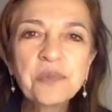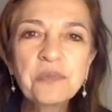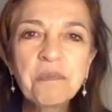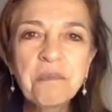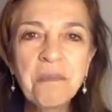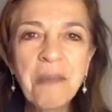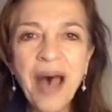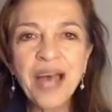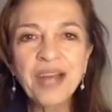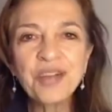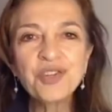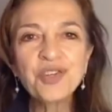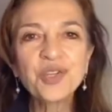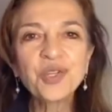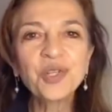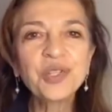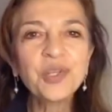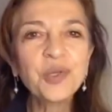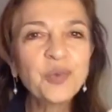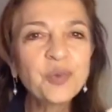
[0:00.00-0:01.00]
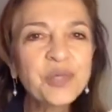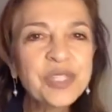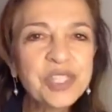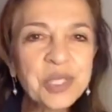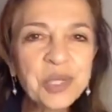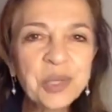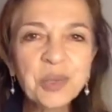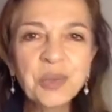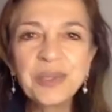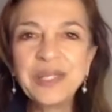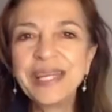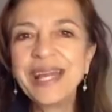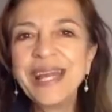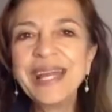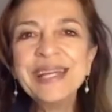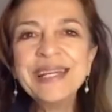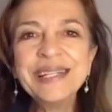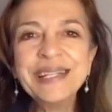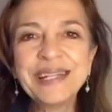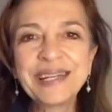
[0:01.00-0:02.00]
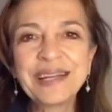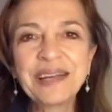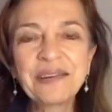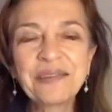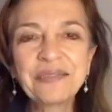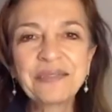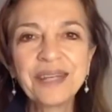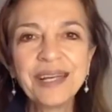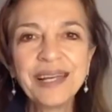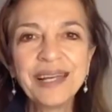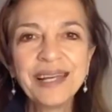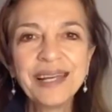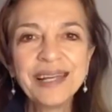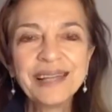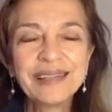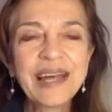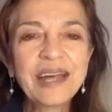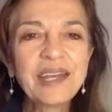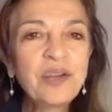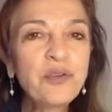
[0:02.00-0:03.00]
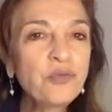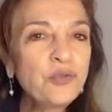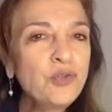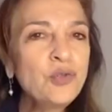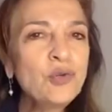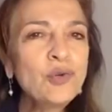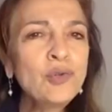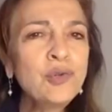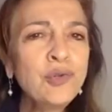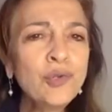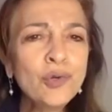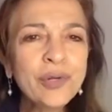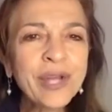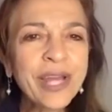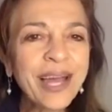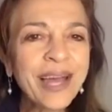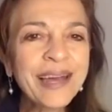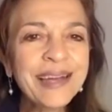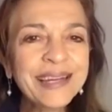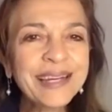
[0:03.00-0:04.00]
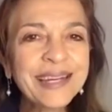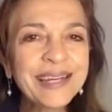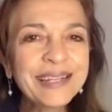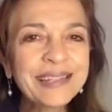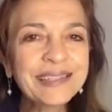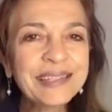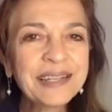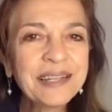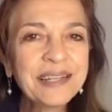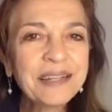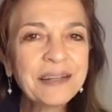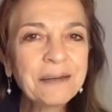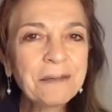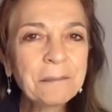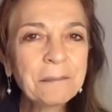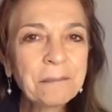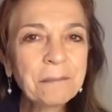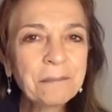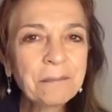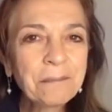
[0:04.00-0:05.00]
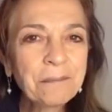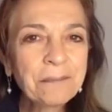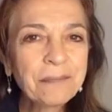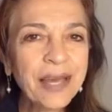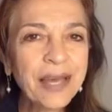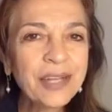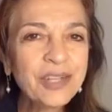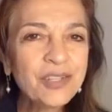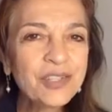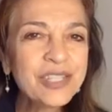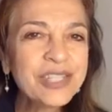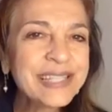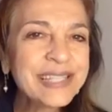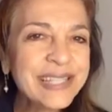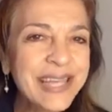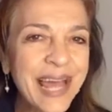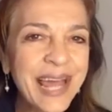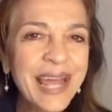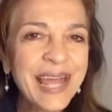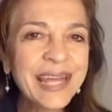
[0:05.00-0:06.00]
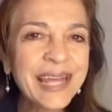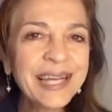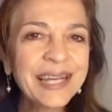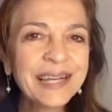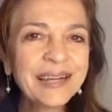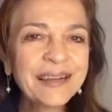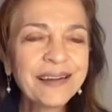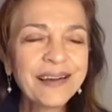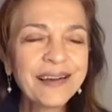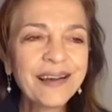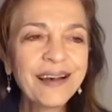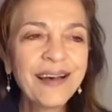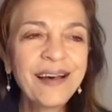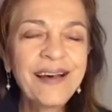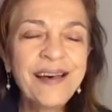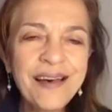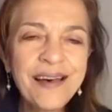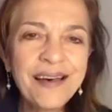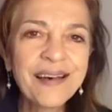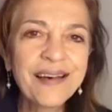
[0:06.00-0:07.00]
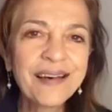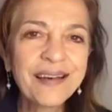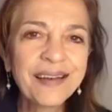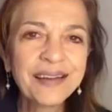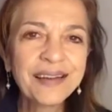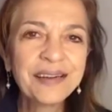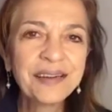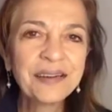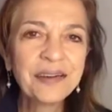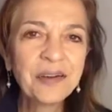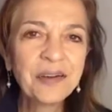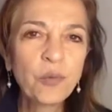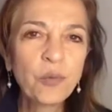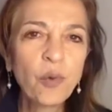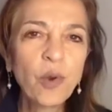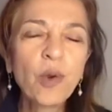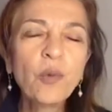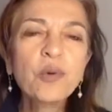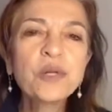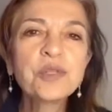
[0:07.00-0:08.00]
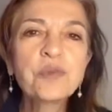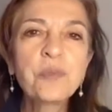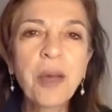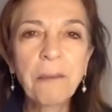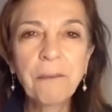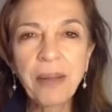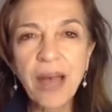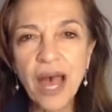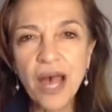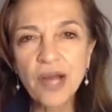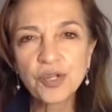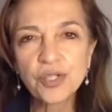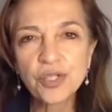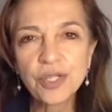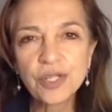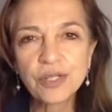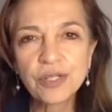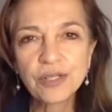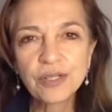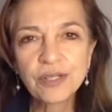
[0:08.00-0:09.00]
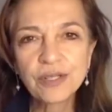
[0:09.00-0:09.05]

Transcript: magical, it was creative, that if you look at it and say, huh, where was my passion?